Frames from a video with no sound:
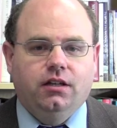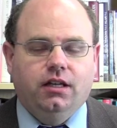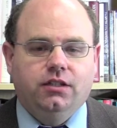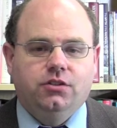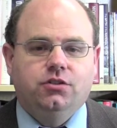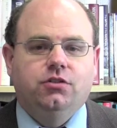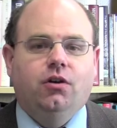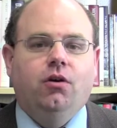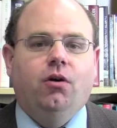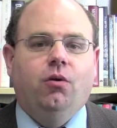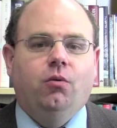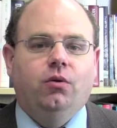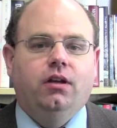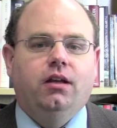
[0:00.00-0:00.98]
And
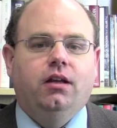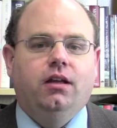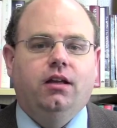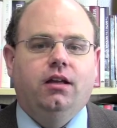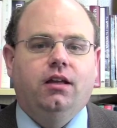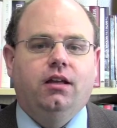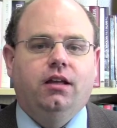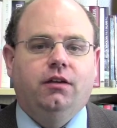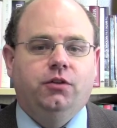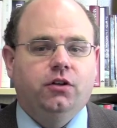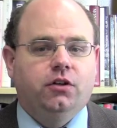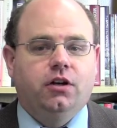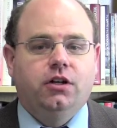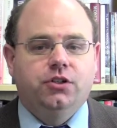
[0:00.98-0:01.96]
so, if
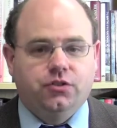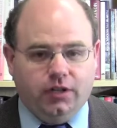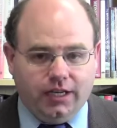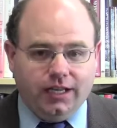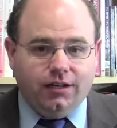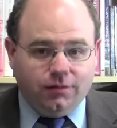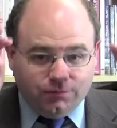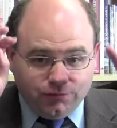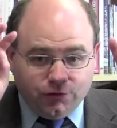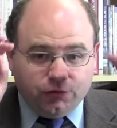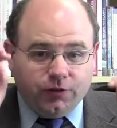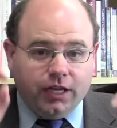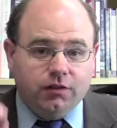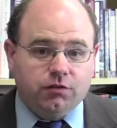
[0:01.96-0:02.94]
your country had a
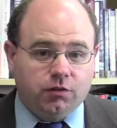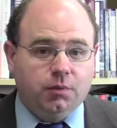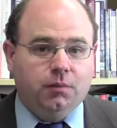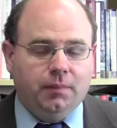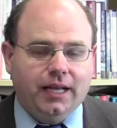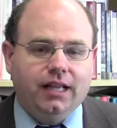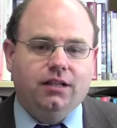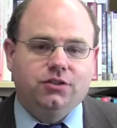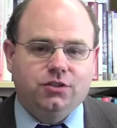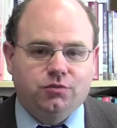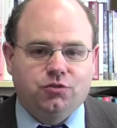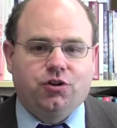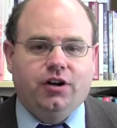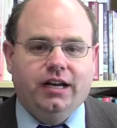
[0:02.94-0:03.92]
favorable balance
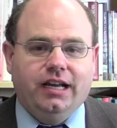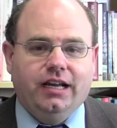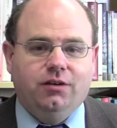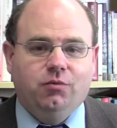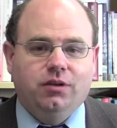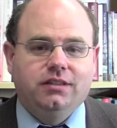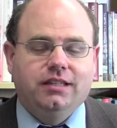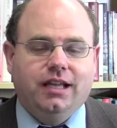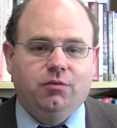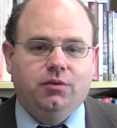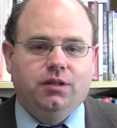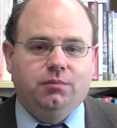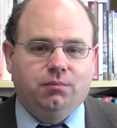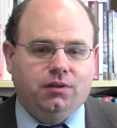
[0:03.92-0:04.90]
of trade, what that
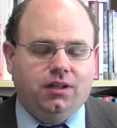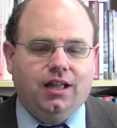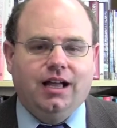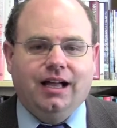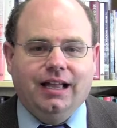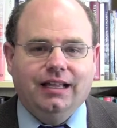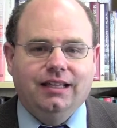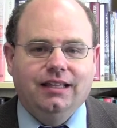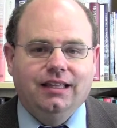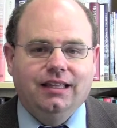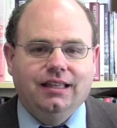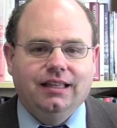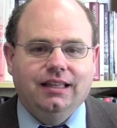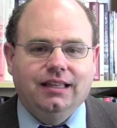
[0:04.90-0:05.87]
would imply
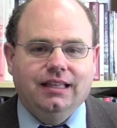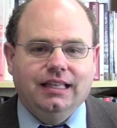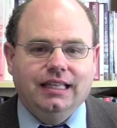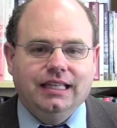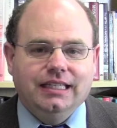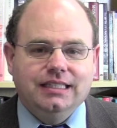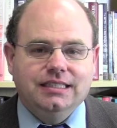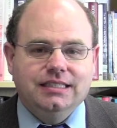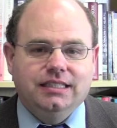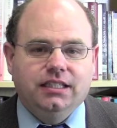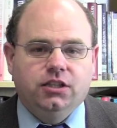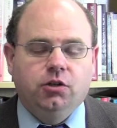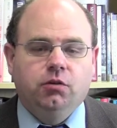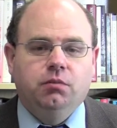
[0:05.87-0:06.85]
is
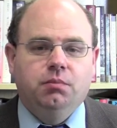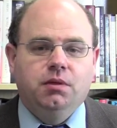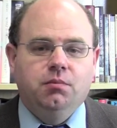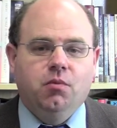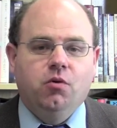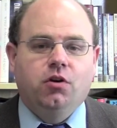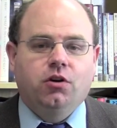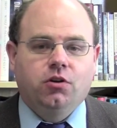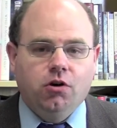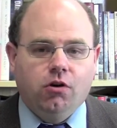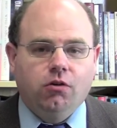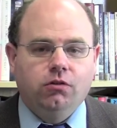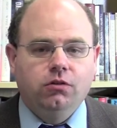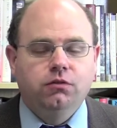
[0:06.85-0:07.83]
that there would be more
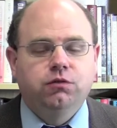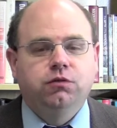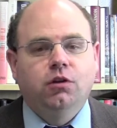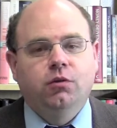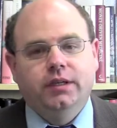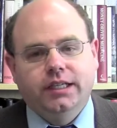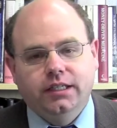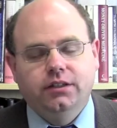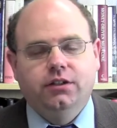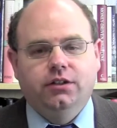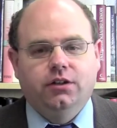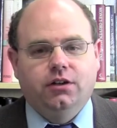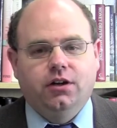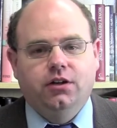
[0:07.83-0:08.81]
gold flowing into
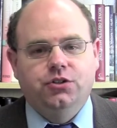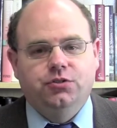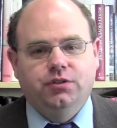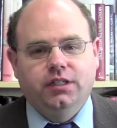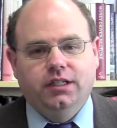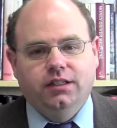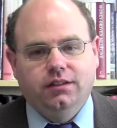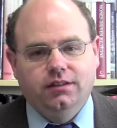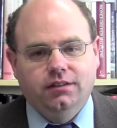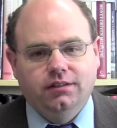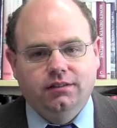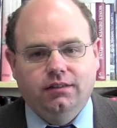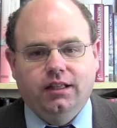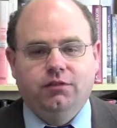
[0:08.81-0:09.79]
your country
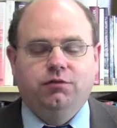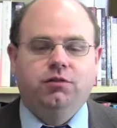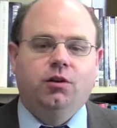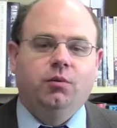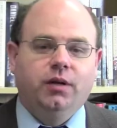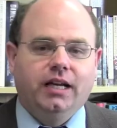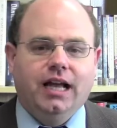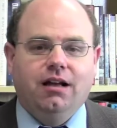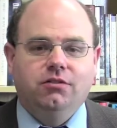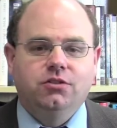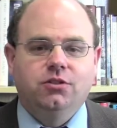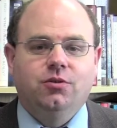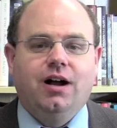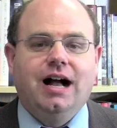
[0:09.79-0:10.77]
than flowing
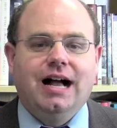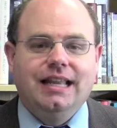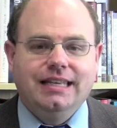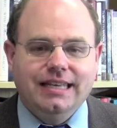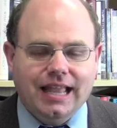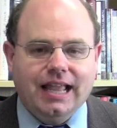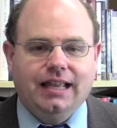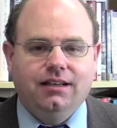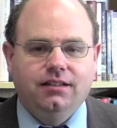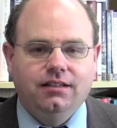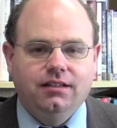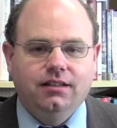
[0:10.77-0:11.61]
out. So, on net,